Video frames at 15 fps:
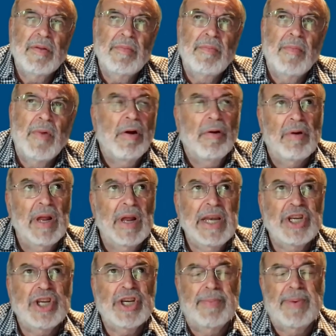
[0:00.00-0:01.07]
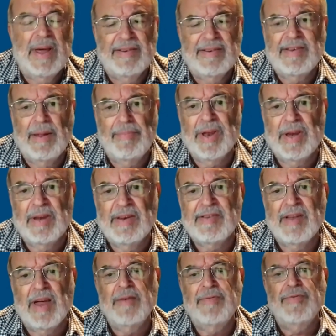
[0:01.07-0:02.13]
moral leadership has something to
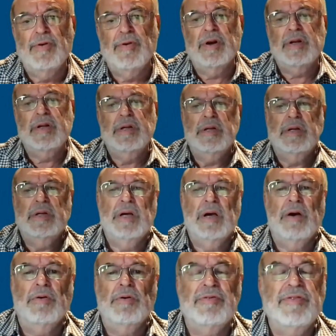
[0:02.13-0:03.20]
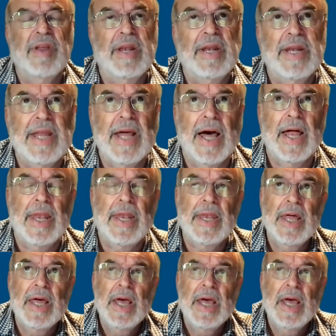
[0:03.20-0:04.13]
say for it, all said and done.